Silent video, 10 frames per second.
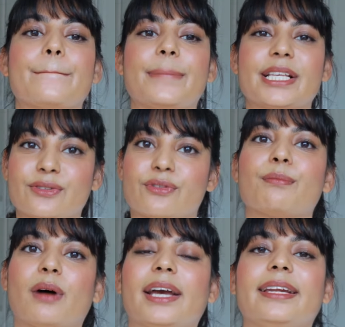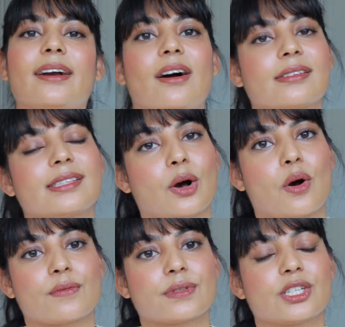But it's reminding
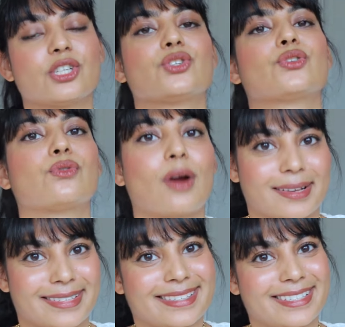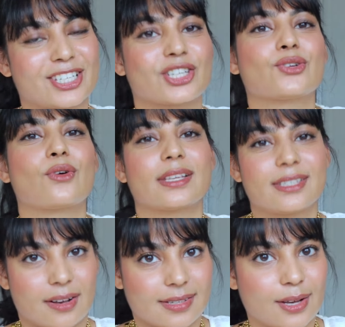ourselves to trust, to
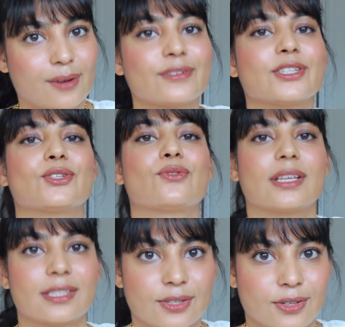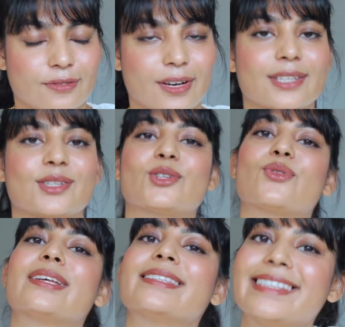trust ourselves, to trust the universe, to
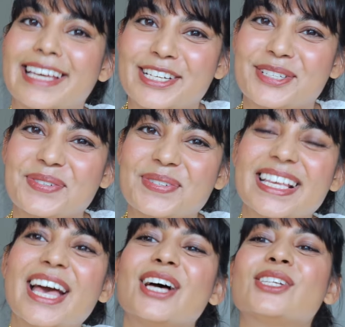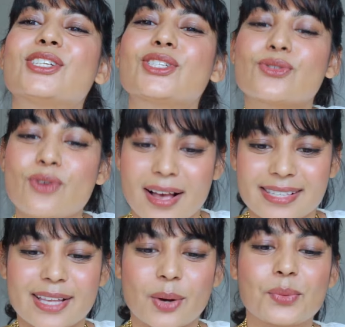trust the angels, to
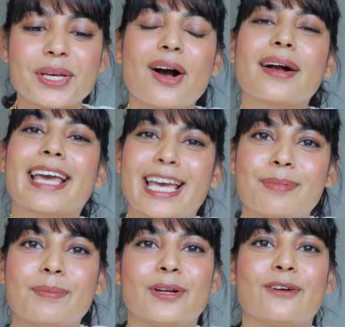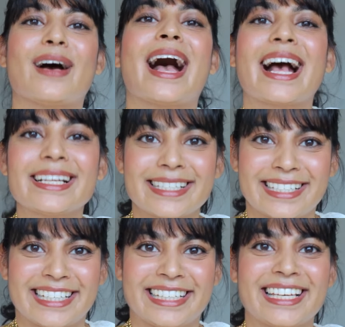trust that we are capable of
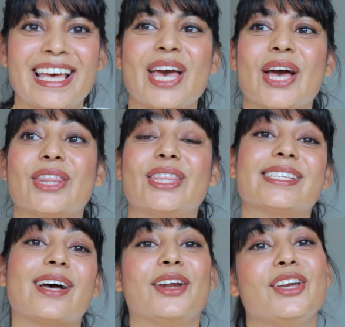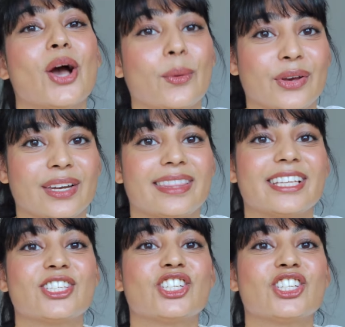handling this unknown, this